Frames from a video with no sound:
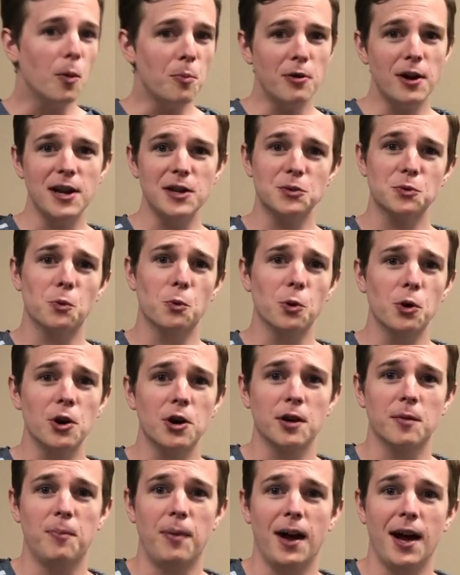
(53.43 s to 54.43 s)
brains
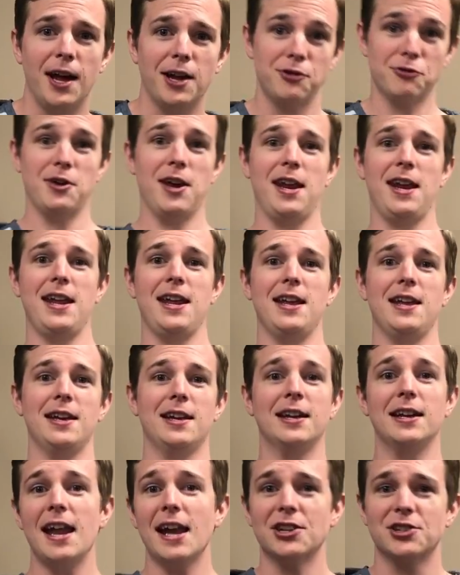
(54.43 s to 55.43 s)
work by creating
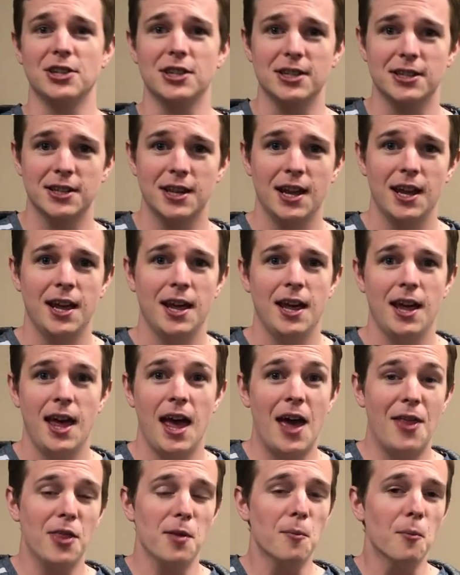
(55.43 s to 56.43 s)
connections,
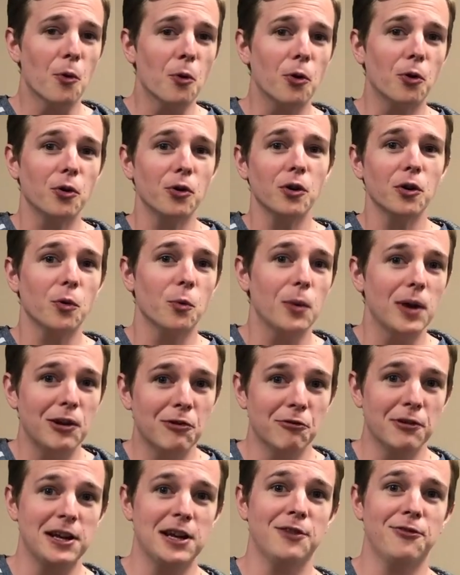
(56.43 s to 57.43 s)
and the more we
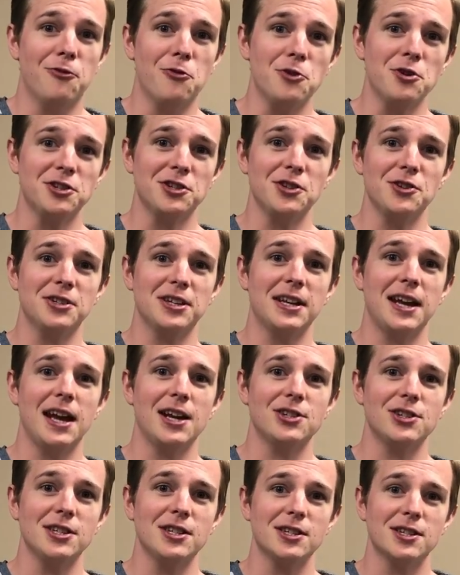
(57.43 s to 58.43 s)
reinforce those
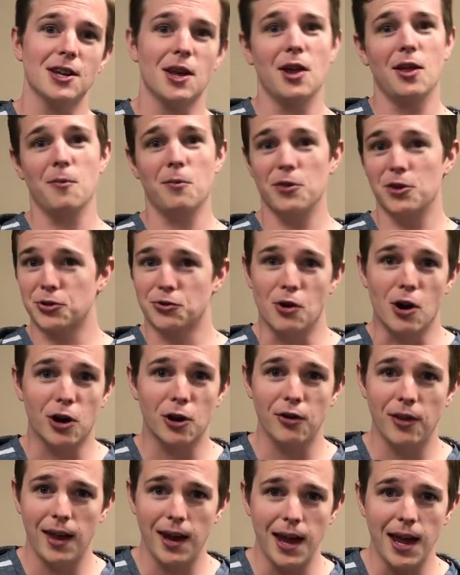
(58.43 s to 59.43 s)
connections, the
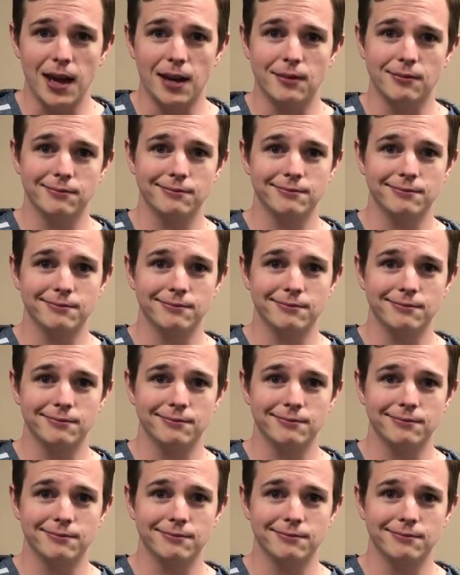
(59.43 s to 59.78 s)
stronger they get.